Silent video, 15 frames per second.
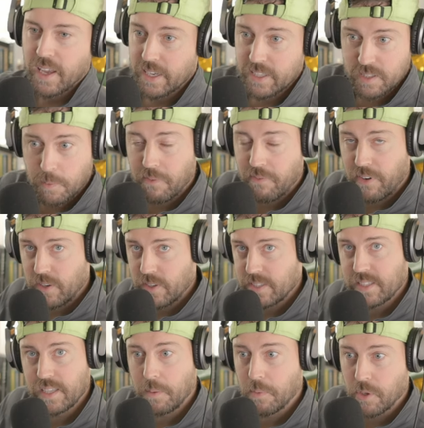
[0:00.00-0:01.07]
it's gonna be very
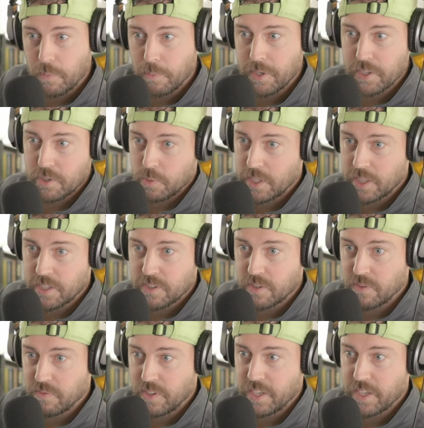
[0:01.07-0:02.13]
similar between the
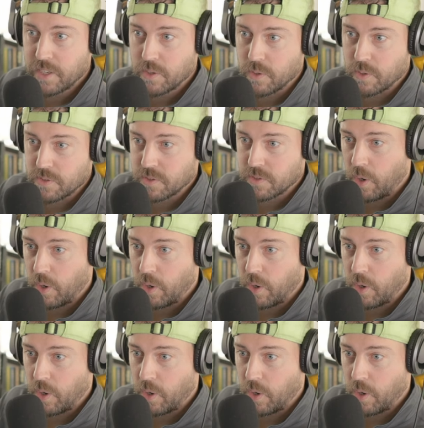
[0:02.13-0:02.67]
two vehicles.